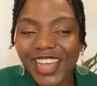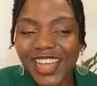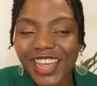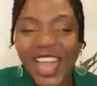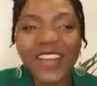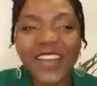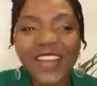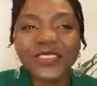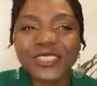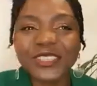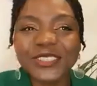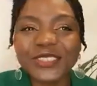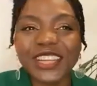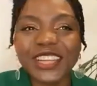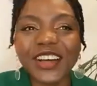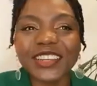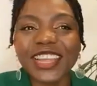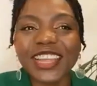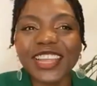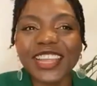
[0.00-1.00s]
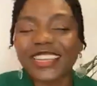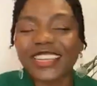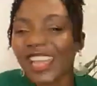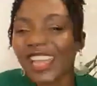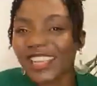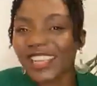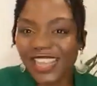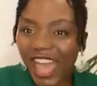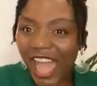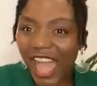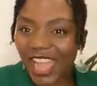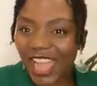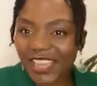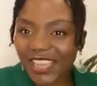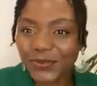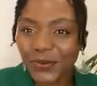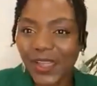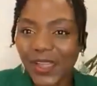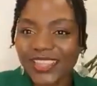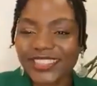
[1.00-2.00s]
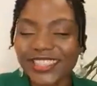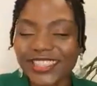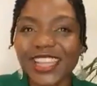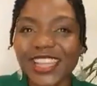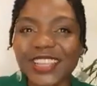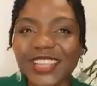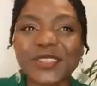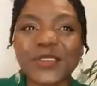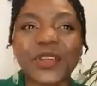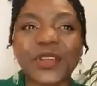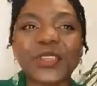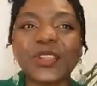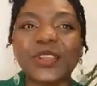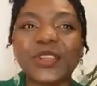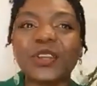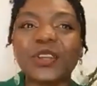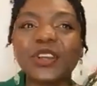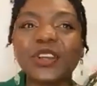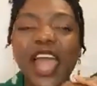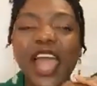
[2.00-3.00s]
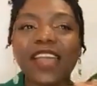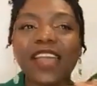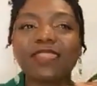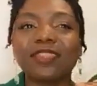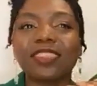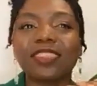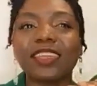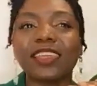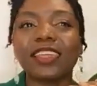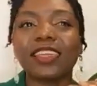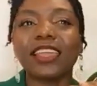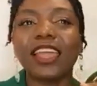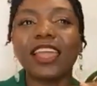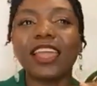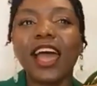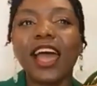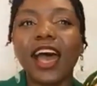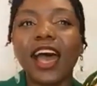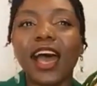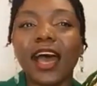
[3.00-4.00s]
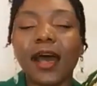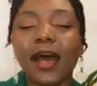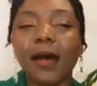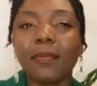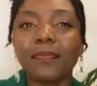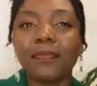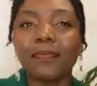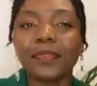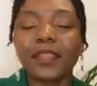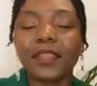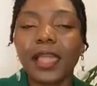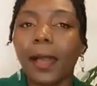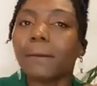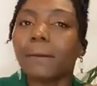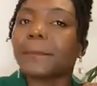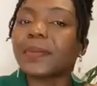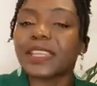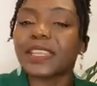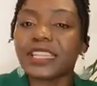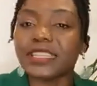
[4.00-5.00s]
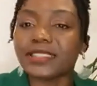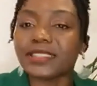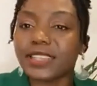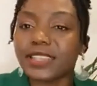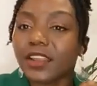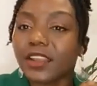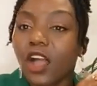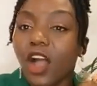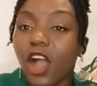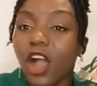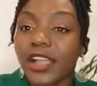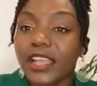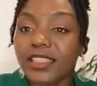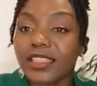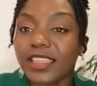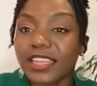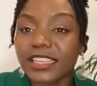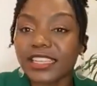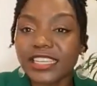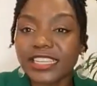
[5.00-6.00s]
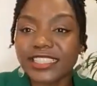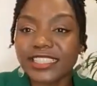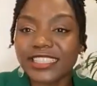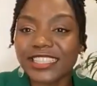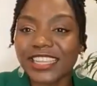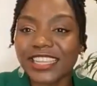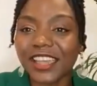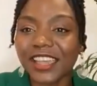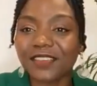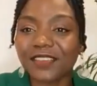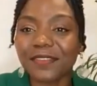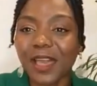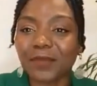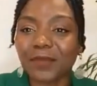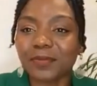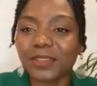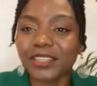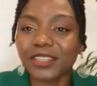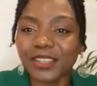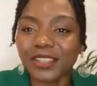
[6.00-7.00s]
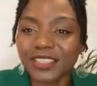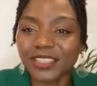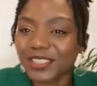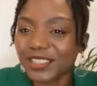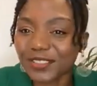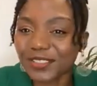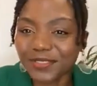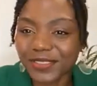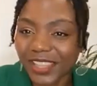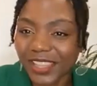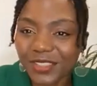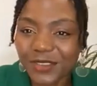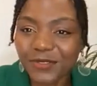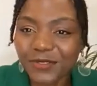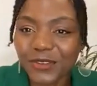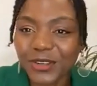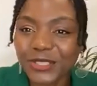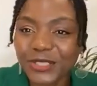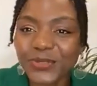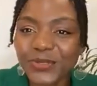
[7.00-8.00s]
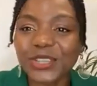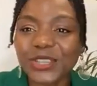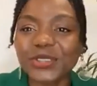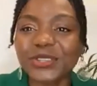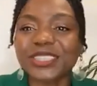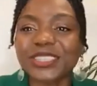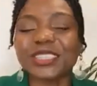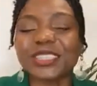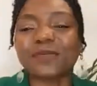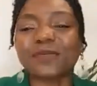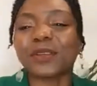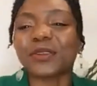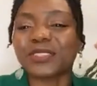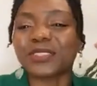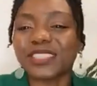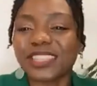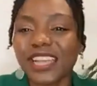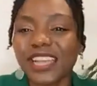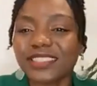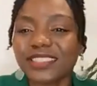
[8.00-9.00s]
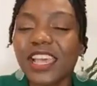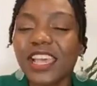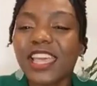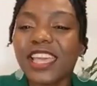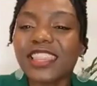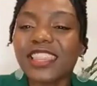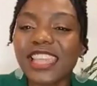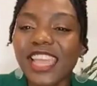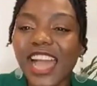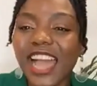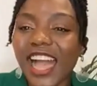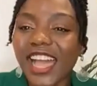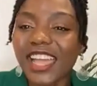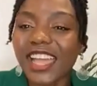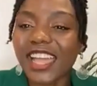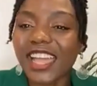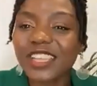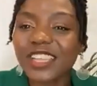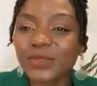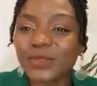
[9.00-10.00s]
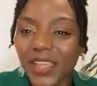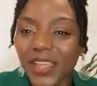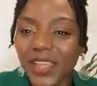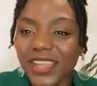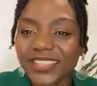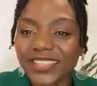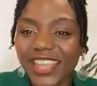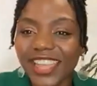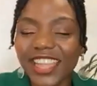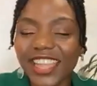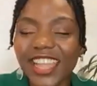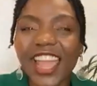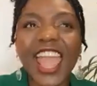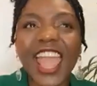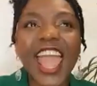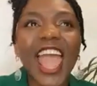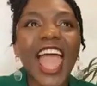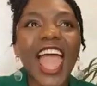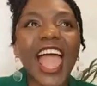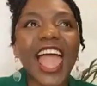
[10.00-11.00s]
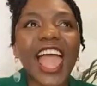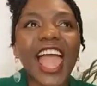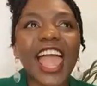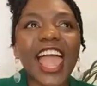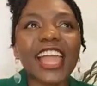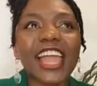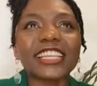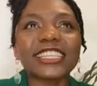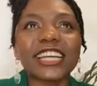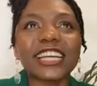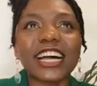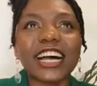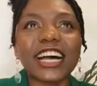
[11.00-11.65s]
stood out, and it has the highest weighting. So when you look at the companies that are in that ETF, Apple is the first one you'll see because it has the highest weighting. And